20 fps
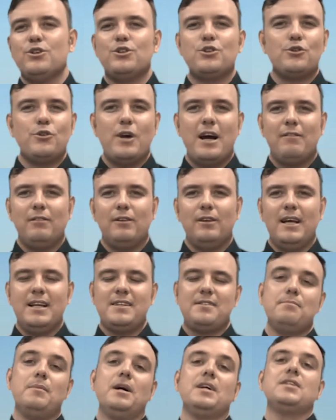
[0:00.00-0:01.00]
travel
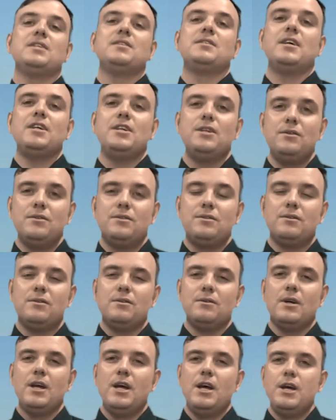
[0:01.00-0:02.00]
as much as they used
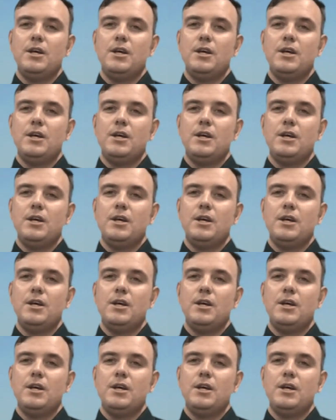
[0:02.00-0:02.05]
to.